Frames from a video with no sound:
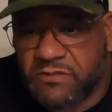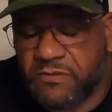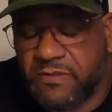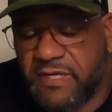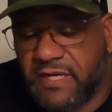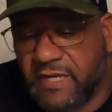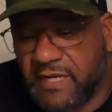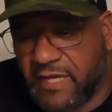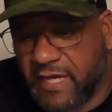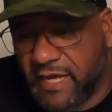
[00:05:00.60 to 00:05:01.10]
when
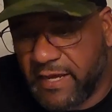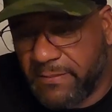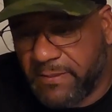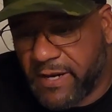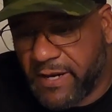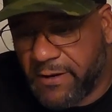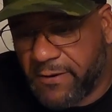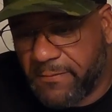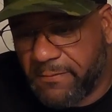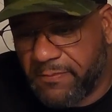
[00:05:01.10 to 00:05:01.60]
they came
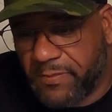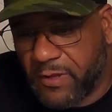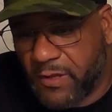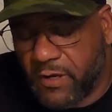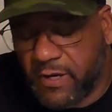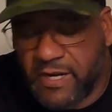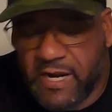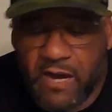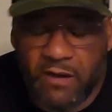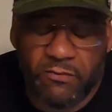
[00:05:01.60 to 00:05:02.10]
out,
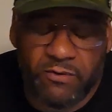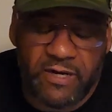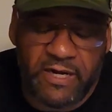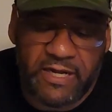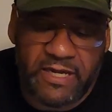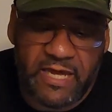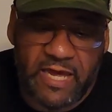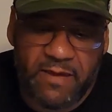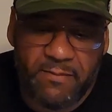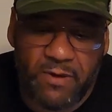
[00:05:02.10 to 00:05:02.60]
or not when they
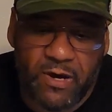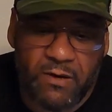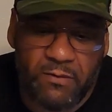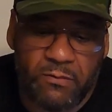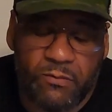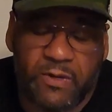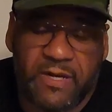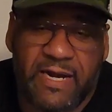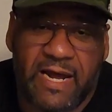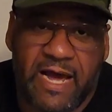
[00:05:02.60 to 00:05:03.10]
came out,
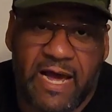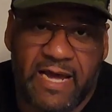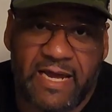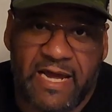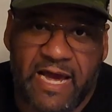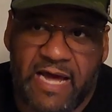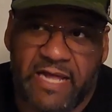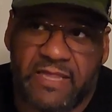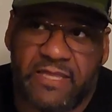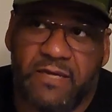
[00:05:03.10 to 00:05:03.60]
when I
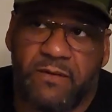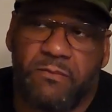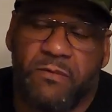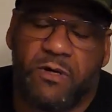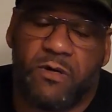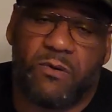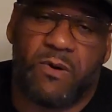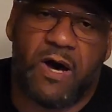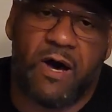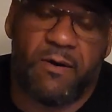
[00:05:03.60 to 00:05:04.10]
got them
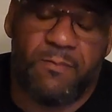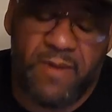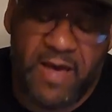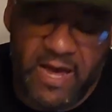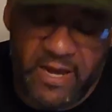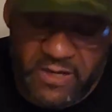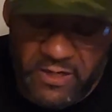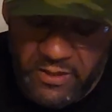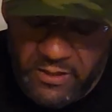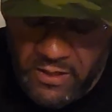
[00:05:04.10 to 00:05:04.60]
a while
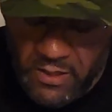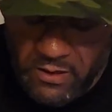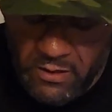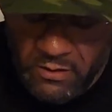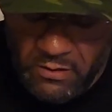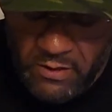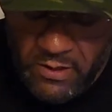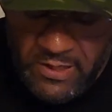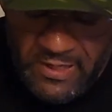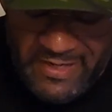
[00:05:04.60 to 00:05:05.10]
back
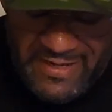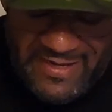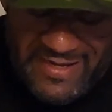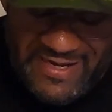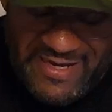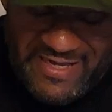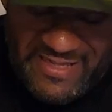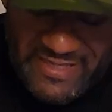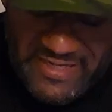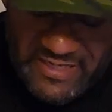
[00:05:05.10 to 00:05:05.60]
ago.
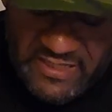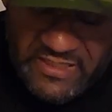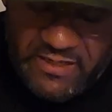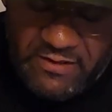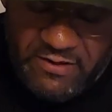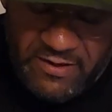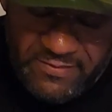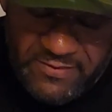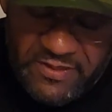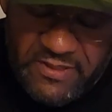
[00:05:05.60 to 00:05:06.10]
I think
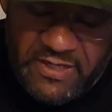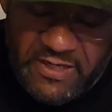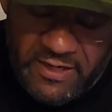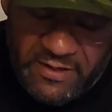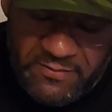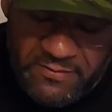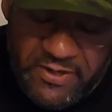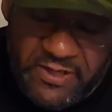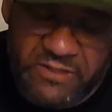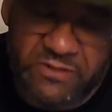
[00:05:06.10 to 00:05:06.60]
they're up to like
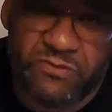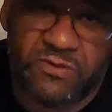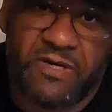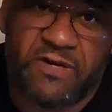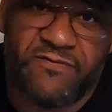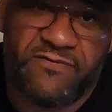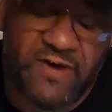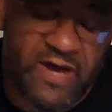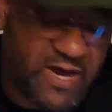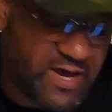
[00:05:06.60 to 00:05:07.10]

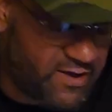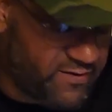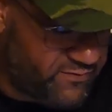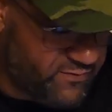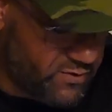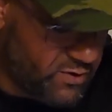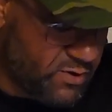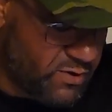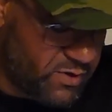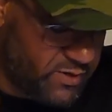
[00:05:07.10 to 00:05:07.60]
$1.25
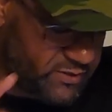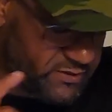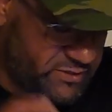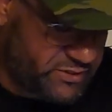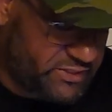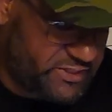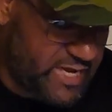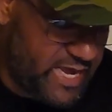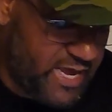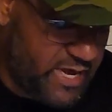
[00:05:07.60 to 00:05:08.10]
on
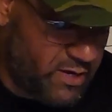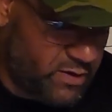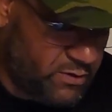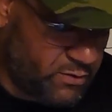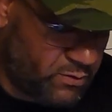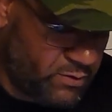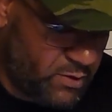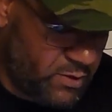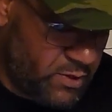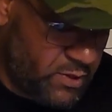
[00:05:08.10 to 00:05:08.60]
sale,